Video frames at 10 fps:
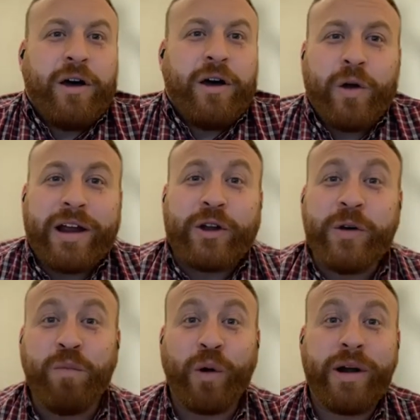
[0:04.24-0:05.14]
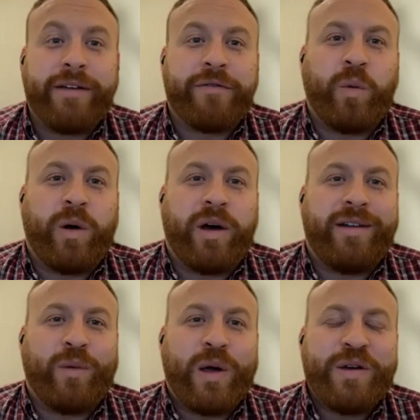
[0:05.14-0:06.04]
All right, good morning,
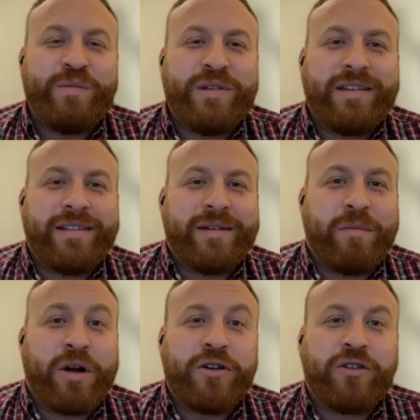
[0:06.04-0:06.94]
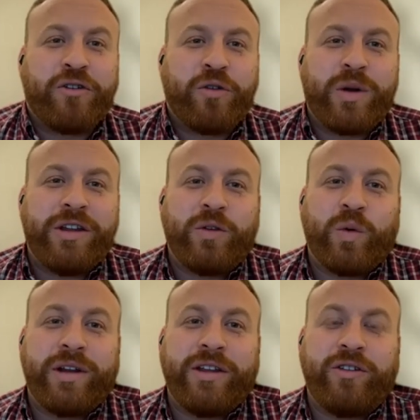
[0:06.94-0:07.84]
everyone. Welcome to the March
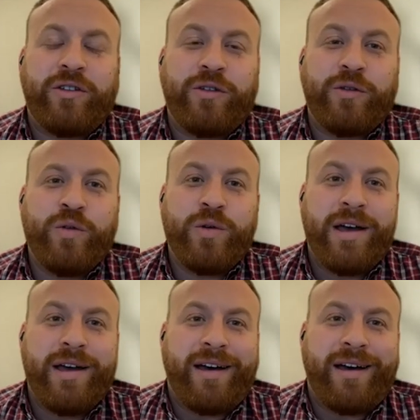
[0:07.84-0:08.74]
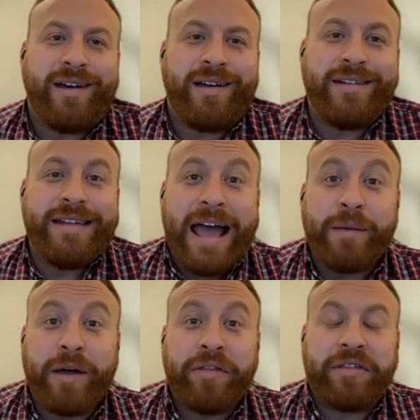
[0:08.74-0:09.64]
2022
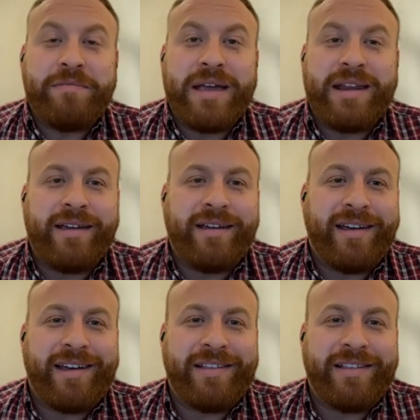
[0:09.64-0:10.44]
DAG monthly meeting.